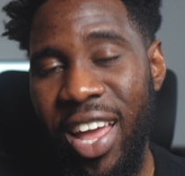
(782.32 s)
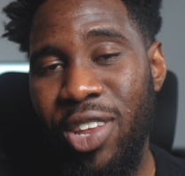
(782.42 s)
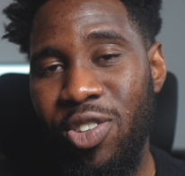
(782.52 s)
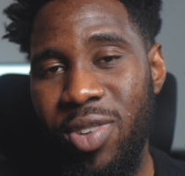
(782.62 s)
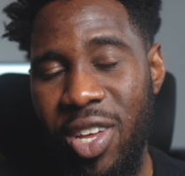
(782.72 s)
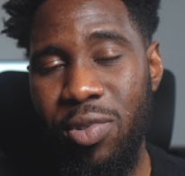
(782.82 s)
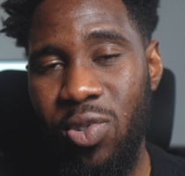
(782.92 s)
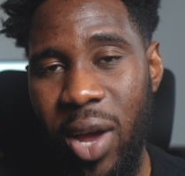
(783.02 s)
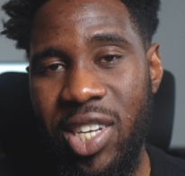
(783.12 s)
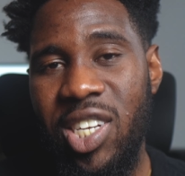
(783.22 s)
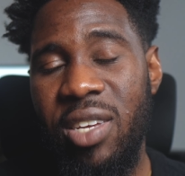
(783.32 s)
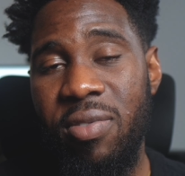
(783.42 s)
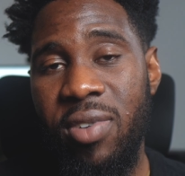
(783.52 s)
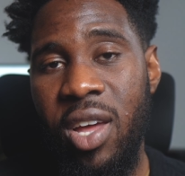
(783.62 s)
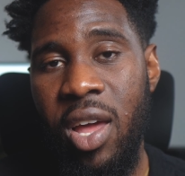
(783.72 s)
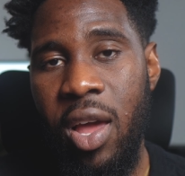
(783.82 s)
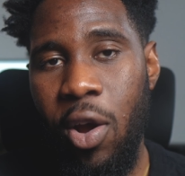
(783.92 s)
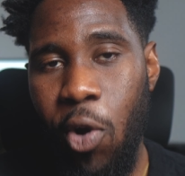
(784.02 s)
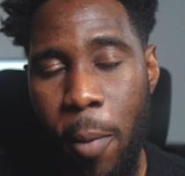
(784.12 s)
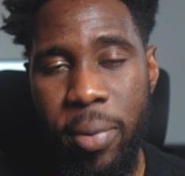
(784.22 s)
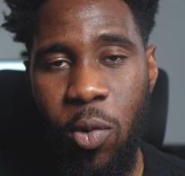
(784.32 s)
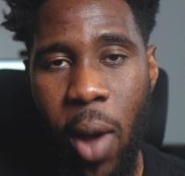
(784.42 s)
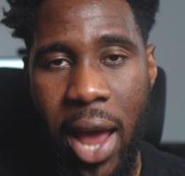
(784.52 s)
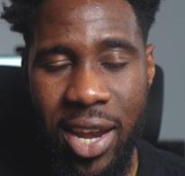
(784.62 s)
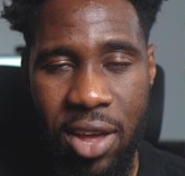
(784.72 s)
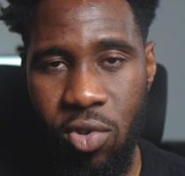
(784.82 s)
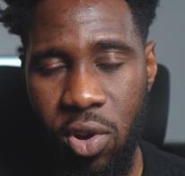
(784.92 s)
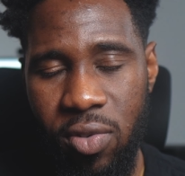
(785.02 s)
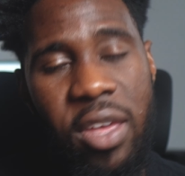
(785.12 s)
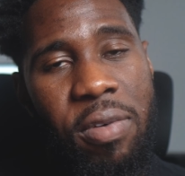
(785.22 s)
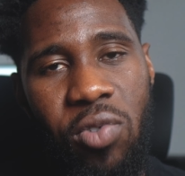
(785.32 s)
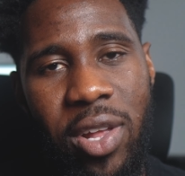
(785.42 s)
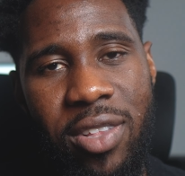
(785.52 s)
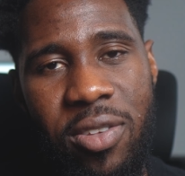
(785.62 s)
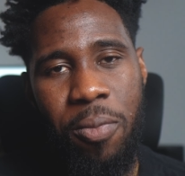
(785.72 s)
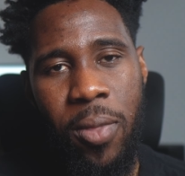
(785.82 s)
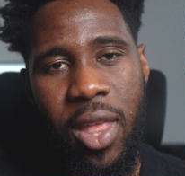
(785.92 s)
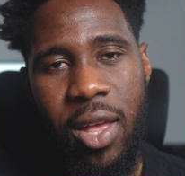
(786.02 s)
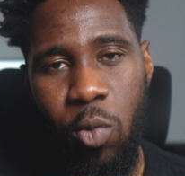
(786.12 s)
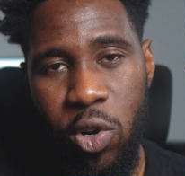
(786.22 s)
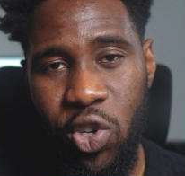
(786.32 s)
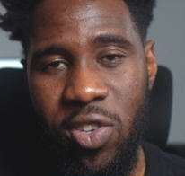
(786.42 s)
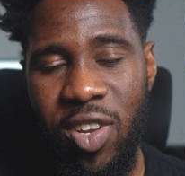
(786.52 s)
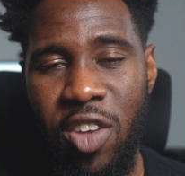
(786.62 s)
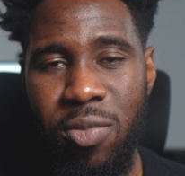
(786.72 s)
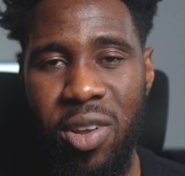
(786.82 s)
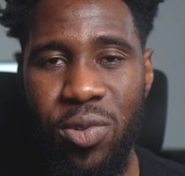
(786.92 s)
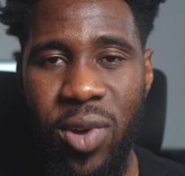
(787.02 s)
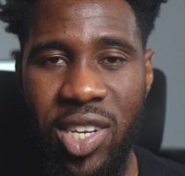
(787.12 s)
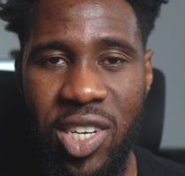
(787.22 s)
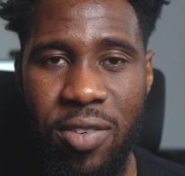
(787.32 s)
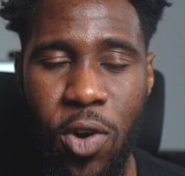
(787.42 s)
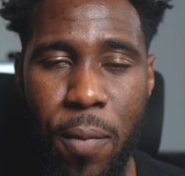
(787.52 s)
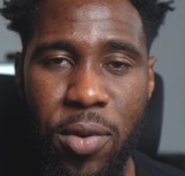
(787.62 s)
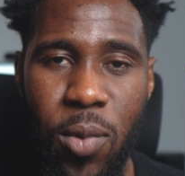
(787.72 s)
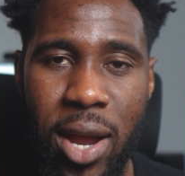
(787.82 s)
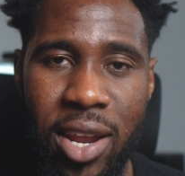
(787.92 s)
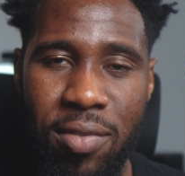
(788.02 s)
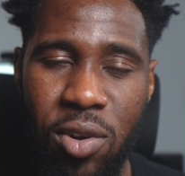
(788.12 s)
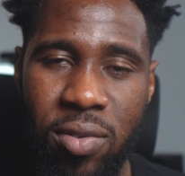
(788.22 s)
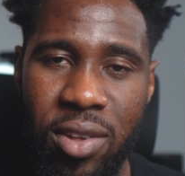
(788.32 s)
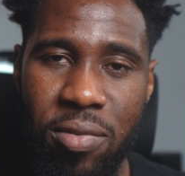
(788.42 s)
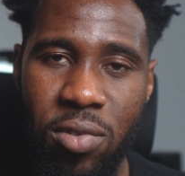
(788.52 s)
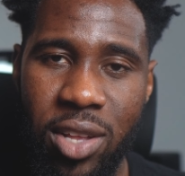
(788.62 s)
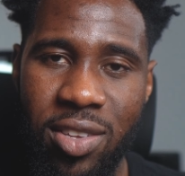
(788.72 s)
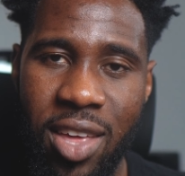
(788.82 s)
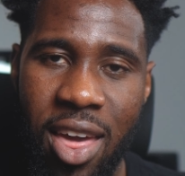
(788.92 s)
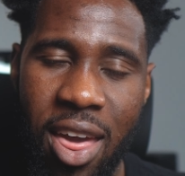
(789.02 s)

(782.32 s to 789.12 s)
Then you've been able to achieve company wide level of influence. Once you see that you've been able to achieve company wide level of influence,